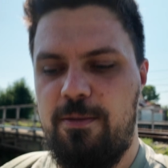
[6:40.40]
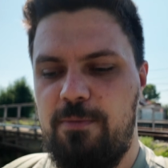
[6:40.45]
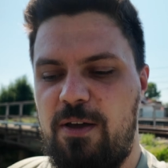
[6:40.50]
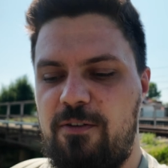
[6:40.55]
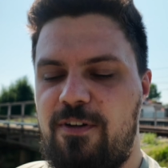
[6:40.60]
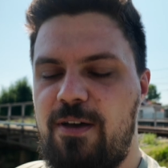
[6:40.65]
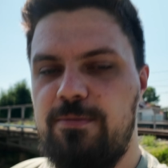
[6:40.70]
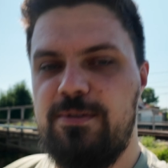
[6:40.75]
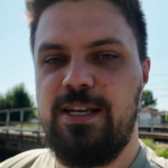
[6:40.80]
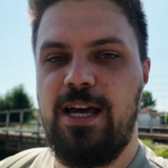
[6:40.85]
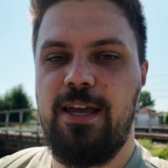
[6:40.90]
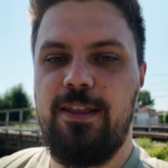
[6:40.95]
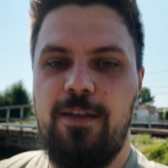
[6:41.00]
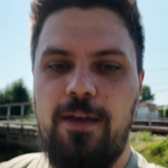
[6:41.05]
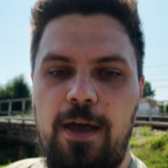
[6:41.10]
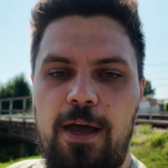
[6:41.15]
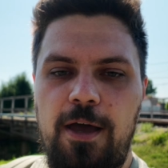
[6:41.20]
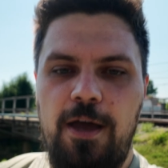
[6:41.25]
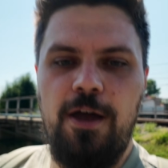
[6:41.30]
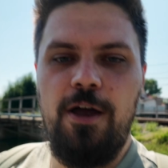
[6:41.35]
at my website,
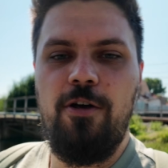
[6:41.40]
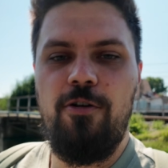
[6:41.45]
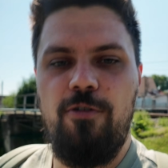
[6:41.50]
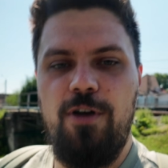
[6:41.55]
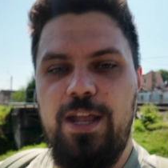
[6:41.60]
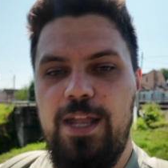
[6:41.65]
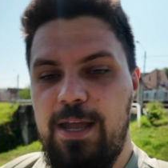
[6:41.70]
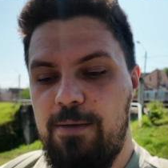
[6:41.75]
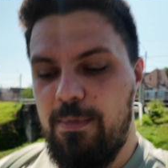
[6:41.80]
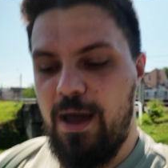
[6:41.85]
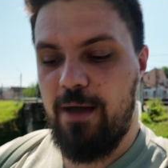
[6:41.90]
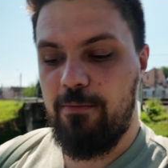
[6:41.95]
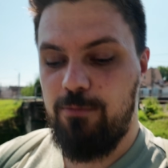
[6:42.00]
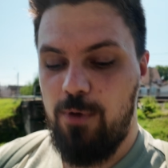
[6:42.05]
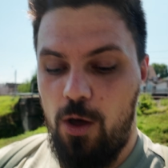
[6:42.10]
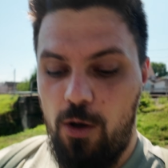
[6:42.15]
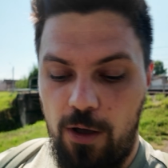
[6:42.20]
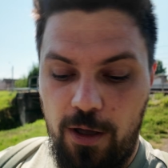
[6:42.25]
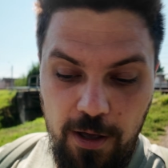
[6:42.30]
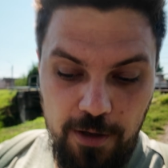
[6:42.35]
reading my
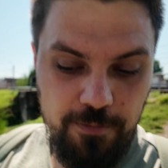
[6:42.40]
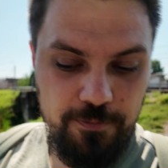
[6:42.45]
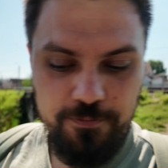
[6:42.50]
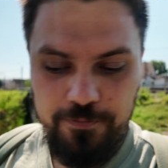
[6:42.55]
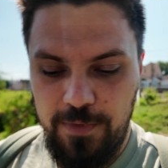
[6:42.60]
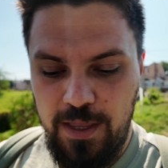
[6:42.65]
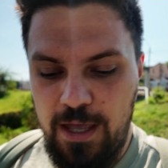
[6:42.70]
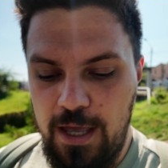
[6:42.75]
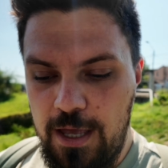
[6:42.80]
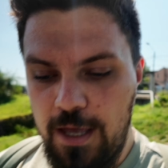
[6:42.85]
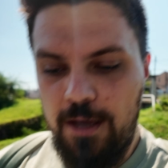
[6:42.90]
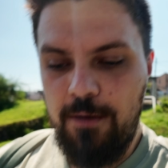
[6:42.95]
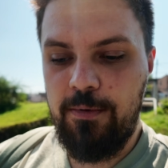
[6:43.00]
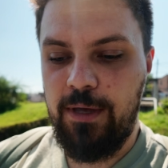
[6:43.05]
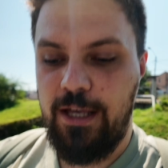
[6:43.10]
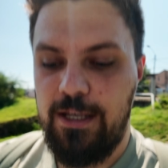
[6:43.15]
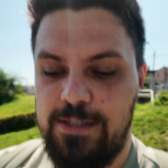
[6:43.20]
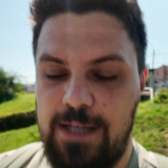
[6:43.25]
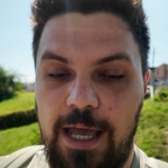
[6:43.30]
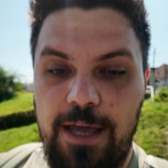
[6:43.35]
blog,
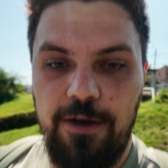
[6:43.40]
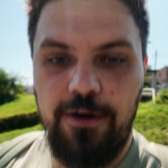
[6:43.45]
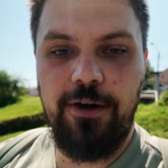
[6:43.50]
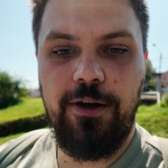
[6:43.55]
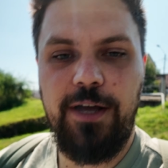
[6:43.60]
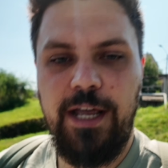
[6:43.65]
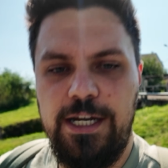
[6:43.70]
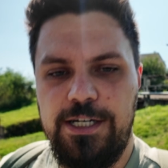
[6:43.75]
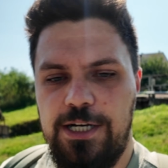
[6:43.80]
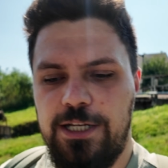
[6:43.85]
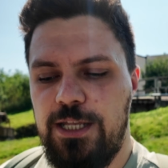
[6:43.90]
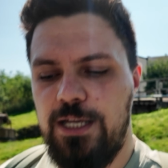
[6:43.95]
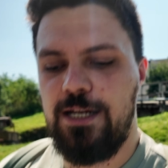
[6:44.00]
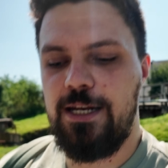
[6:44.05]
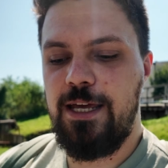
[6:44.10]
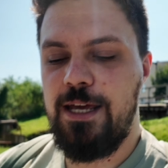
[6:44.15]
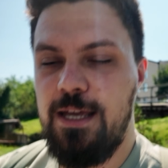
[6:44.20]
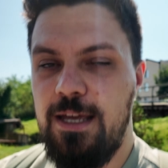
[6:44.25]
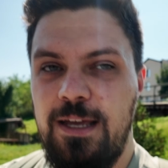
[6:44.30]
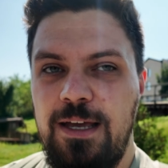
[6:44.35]
because I
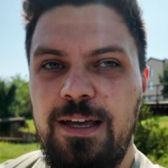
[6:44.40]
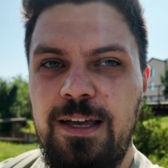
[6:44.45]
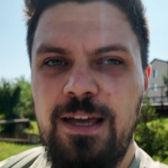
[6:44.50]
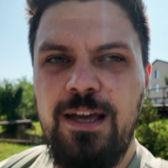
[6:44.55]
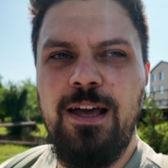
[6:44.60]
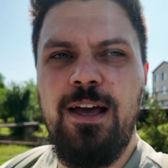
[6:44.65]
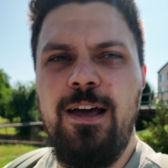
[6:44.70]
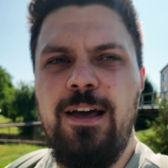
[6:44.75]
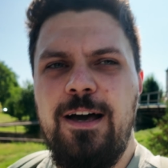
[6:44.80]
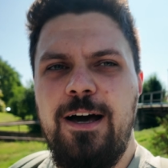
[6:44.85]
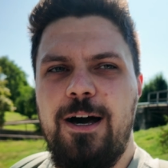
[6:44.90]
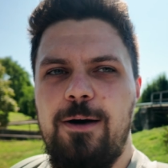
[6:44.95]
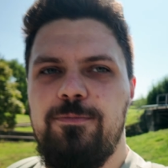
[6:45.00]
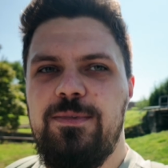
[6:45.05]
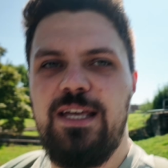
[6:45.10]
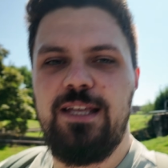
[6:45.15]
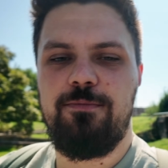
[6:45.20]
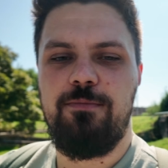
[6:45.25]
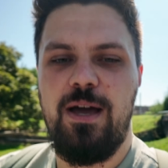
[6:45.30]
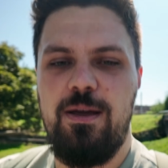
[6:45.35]
occasionally
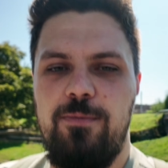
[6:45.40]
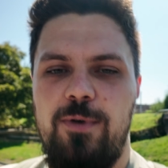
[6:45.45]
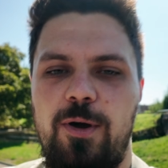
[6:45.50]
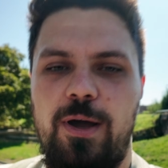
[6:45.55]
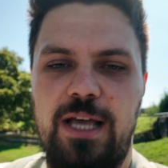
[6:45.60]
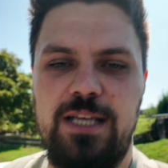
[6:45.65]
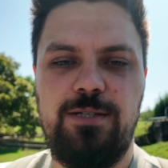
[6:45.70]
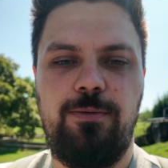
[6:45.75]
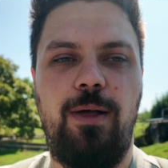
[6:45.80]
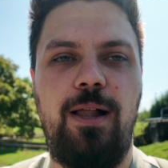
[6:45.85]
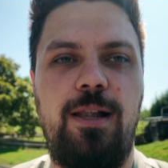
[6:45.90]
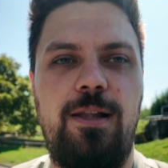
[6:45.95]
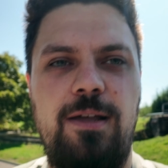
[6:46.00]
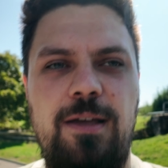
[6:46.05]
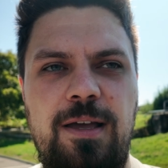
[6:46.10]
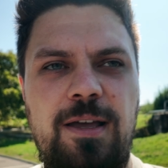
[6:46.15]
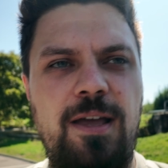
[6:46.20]
update my blog as well.